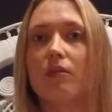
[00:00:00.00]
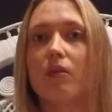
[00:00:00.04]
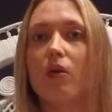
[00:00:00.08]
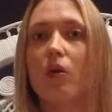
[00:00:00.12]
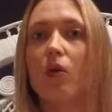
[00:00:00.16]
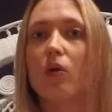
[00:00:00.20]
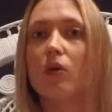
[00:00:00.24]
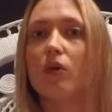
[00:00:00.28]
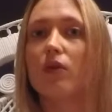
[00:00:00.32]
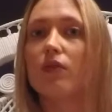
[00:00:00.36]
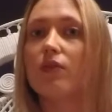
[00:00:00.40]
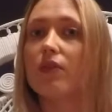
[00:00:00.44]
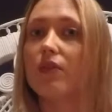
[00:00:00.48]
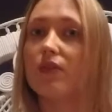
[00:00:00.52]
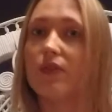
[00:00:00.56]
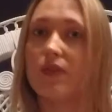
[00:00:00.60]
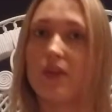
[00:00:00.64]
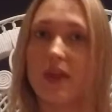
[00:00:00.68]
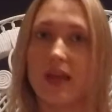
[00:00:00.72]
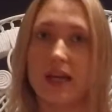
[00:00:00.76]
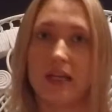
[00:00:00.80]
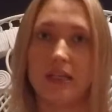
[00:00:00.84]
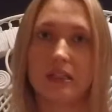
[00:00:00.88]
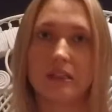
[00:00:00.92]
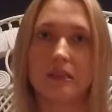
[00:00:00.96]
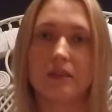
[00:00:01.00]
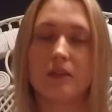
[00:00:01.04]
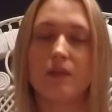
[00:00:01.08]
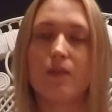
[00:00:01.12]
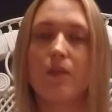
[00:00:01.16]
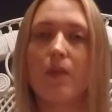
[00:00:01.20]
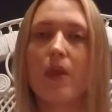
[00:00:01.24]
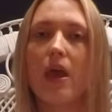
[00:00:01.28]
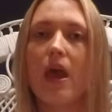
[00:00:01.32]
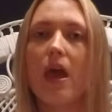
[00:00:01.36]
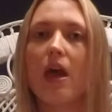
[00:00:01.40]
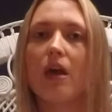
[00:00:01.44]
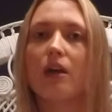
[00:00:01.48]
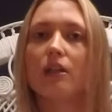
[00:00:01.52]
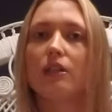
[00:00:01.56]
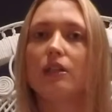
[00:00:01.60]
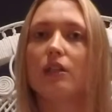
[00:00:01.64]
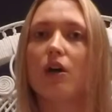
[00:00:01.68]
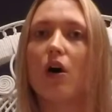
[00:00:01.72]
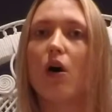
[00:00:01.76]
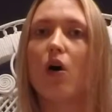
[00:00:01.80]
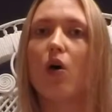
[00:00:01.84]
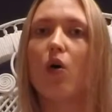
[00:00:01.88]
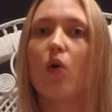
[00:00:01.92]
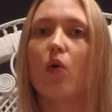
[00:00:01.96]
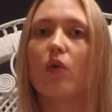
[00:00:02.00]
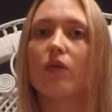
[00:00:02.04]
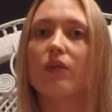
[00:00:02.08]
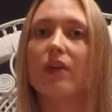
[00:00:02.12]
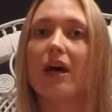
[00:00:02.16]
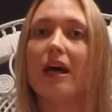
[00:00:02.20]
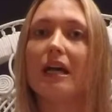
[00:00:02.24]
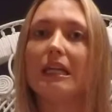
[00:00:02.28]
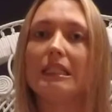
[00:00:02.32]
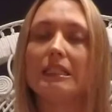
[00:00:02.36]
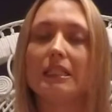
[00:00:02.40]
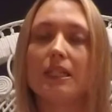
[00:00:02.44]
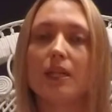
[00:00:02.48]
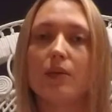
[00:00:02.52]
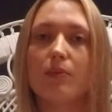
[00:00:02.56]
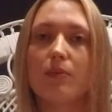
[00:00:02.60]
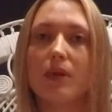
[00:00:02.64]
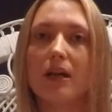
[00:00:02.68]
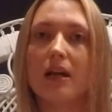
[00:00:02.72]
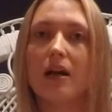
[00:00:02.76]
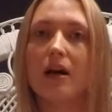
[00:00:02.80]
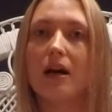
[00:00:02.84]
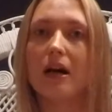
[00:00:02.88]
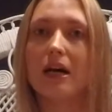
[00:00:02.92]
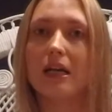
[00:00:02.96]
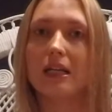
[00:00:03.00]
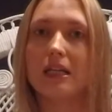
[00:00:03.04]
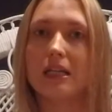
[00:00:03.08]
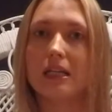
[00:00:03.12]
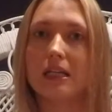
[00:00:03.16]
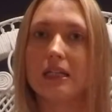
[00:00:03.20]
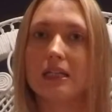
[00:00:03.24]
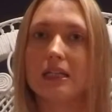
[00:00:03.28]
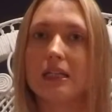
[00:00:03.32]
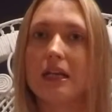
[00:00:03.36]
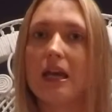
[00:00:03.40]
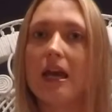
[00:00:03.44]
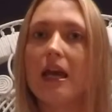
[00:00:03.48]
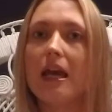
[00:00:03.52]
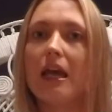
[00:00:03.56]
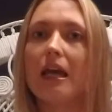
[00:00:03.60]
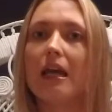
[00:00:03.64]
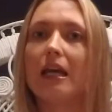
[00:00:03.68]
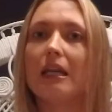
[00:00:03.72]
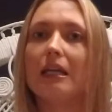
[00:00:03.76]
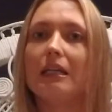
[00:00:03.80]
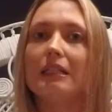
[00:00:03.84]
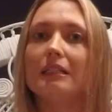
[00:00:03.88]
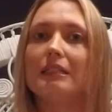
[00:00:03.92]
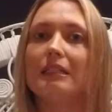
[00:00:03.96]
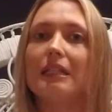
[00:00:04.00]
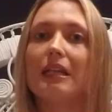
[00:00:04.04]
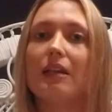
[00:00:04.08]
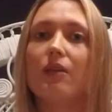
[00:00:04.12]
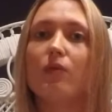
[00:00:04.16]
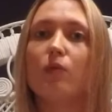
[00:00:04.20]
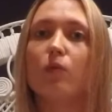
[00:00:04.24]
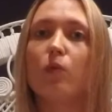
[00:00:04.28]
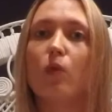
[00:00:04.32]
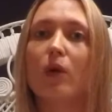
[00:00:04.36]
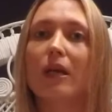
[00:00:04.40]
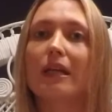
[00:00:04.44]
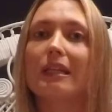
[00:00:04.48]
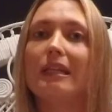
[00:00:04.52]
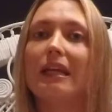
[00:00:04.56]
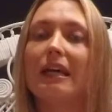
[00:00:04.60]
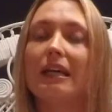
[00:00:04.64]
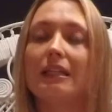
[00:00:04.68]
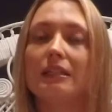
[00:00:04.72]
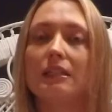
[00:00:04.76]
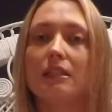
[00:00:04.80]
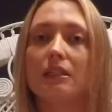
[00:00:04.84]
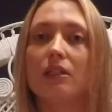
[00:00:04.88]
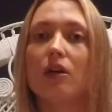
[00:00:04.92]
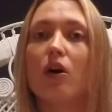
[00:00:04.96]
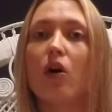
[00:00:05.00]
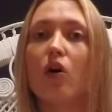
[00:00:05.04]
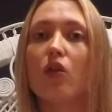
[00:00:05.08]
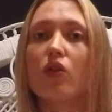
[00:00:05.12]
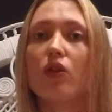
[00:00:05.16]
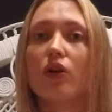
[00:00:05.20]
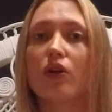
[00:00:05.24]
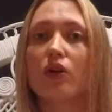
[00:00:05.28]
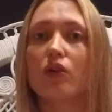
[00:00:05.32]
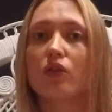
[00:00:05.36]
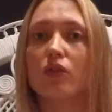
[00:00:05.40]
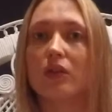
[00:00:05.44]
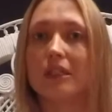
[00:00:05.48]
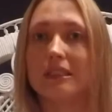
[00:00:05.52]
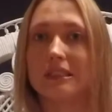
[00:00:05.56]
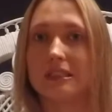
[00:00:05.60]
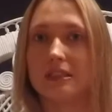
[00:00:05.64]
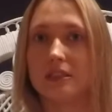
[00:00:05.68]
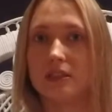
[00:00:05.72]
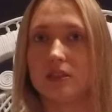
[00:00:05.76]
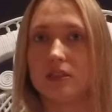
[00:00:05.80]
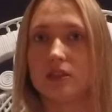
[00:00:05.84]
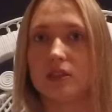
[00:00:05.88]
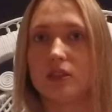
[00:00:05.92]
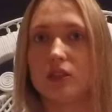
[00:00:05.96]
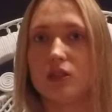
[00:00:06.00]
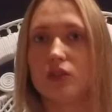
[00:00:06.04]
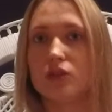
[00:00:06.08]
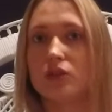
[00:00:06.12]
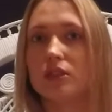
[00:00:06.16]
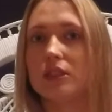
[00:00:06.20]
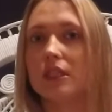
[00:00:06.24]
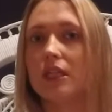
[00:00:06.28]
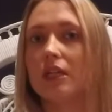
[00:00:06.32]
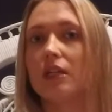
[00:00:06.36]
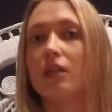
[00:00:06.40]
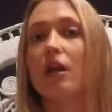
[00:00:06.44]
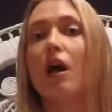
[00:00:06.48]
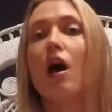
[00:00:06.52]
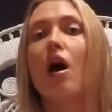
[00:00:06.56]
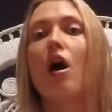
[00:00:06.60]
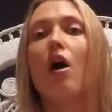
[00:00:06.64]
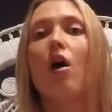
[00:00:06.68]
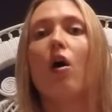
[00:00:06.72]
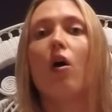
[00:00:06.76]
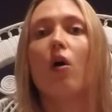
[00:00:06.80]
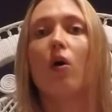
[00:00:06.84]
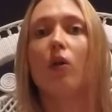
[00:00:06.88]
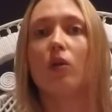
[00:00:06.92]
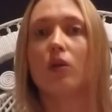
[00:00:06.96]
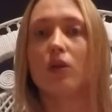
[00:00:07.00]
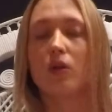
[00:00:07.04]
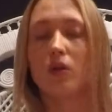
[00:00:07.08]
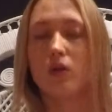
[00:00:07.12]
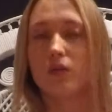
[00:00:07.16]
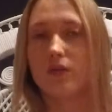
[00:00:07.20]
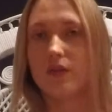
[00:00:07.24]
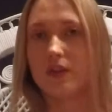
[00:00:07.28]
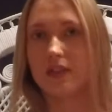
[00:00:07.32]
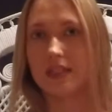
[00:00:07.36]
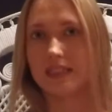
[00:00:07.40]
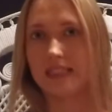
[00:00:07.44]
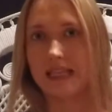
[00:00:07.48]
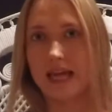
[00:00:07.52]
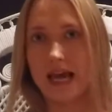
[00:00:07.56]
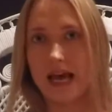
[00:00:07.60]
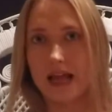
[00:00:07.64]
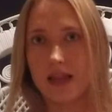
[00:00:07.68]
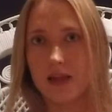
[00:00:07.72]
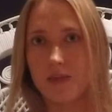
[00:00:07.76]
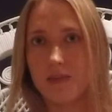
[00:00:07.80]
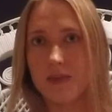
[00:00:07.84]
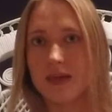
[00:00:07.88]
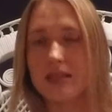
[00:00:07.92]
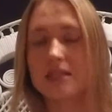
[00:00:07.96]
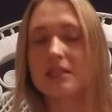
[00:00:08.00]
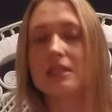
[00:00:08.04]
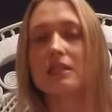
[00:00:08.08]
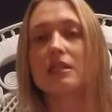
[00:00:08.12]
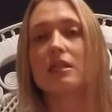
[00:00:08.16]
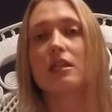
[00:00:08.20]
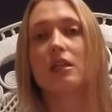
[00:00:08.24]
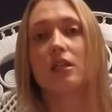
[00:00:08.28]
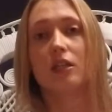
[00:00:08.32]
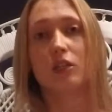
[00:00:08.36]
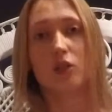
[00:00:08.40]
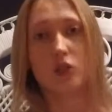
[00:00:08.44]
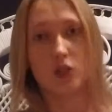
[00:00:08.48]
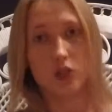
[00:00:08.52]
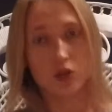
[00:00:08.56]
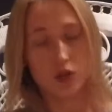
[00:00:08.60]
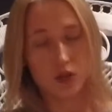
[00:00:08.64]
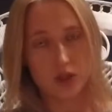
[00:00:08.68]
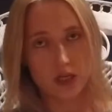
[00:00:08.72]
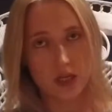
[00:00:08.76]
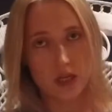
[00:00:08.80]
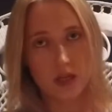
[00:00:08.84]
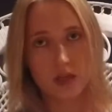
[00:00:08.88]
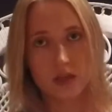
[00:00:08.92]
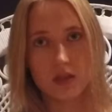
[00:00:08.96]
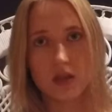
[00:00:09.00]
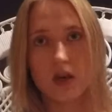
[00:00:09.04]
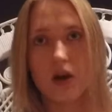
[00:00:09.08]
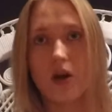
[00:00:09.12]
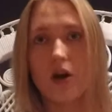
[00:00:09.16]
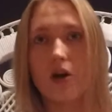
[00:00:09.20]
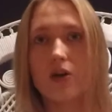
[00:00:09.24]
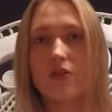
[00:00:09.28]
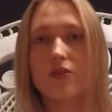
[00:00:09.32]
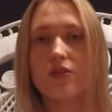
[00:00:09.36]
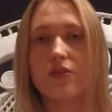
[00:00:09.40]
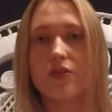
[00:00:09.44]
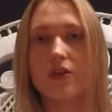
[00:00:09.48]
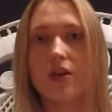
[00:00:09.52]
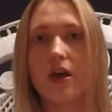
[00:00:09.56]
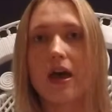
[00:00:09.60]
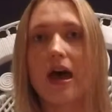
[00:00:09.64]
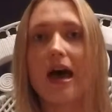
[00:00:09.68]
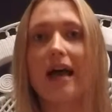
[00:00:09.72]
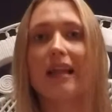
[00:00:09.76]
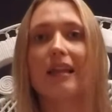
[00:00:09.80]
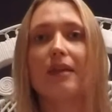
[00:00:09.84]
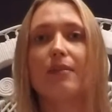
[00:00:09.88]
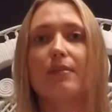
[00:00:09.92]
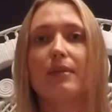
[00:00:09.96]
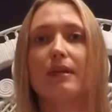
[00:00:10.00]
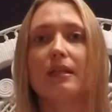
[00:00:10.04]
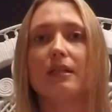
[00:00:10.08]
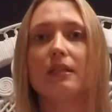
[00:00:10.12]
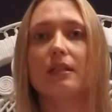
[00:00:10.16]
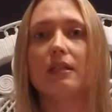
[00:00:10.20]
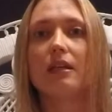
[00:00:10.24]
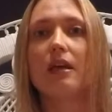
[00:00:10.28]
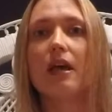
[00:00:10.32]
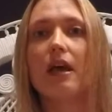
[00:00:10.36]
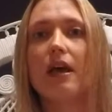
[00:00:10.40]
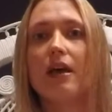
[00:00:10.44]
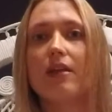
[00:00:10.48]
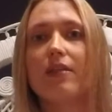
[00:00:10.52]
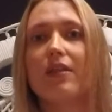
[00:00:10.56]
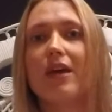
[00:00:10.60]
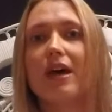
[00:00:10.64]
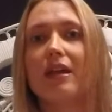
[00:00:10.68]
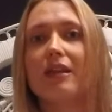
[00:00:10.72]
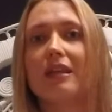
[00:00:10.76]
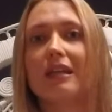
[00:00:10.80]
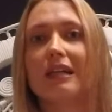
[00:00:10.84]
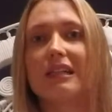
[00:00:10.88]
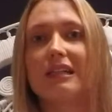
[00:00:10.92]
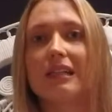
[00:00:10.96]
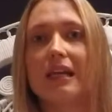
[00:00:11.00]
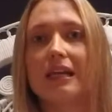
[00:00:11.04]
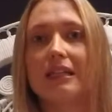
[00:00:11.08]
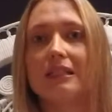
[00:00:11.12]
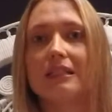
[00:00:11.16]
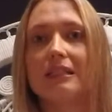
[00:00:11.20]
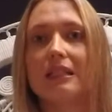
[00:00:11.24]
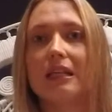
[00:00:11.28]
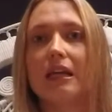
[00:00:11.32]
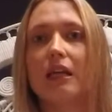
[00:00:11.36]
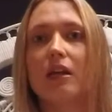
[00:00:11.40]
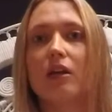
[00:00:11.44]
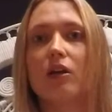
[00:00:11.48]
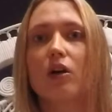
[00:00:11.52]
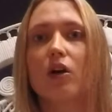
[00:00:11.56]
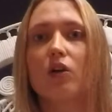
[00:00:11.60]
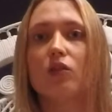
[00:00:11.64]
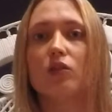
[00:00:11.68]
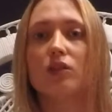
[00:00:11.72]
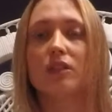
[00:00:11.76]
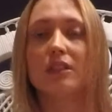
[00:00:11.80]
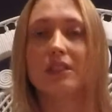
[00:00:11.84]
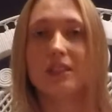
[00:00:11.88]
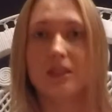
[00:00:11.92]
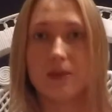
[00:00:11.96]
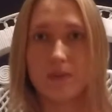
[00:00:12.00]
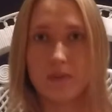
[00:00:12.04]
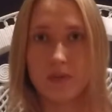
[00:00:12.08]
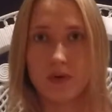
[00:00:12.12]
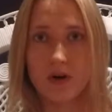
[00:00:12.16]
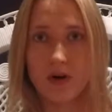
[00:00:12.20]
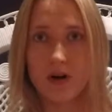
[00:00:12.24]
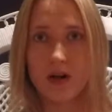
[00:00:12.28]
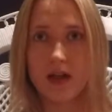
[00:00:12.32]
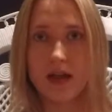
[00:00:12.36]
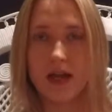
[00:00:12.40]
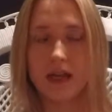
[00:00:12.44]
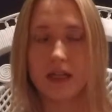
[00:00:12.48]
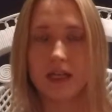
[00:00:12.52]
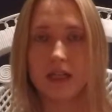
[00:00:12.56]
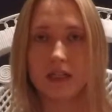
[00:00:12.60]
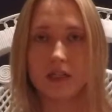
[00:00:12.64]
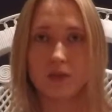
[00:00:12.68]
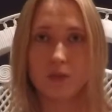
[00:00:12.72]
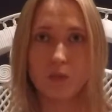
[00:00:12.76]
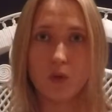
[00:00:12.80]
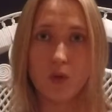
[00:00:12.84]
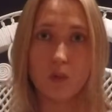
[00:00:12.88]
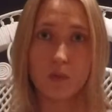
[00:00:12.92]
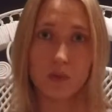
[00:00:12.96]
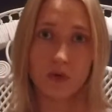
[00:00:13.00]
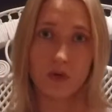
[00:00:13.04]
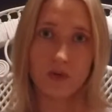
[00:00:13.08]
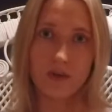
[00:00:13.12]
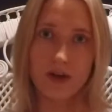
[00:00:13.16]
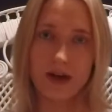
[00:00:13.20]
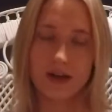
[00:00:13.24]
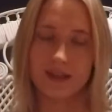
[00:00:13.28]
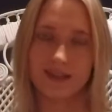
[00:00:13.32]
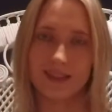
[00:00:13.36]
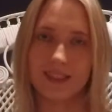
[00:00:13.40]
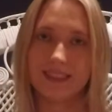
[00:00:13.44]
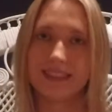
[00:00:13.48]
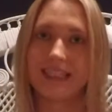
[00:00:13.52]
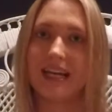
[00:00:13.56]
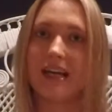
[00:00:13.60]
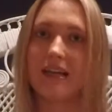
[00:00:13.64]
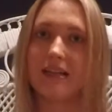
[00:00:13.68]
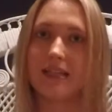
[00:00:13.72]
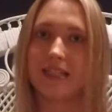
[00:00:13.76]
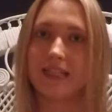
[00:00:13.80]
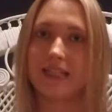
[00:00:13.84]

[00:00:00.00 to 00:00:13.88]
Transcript: all of the things. So the idea behind it is if we cleanse all the crystals using all of these elements, including the earth element, then the cleansing goes deeper and is more profound, as I